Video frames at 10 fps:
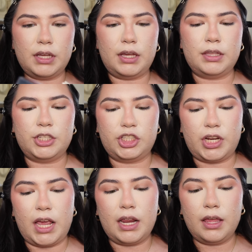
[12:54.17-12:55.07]
in the
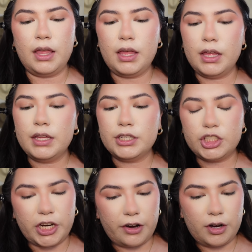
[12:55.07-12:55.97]
shade
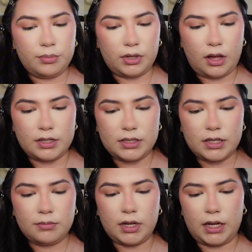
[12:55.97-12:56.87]
Cherry
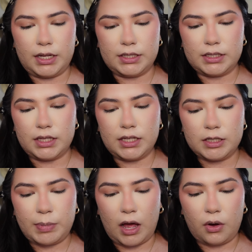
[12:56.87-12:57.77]
Blossom. Guys, this
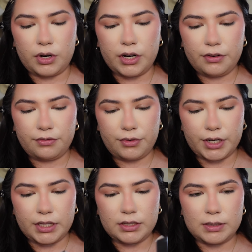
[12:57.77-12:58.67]
powder
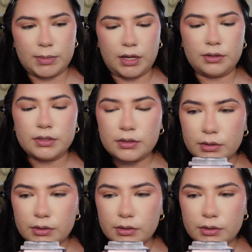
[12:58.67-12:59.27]
freaking smells